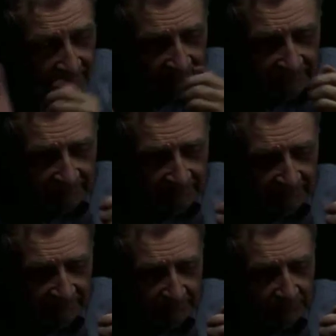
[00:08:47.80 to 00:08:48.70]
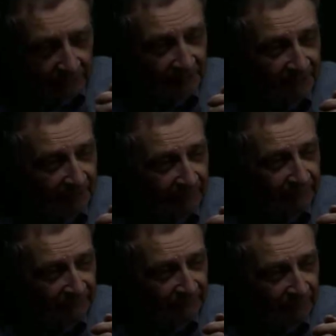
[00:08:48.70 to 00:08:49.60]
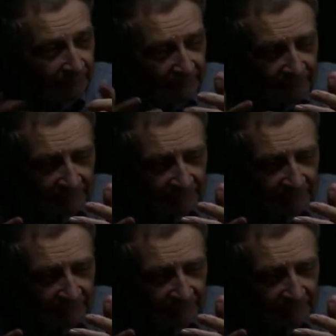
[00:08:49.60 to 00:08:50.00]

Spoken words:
the beauty comes from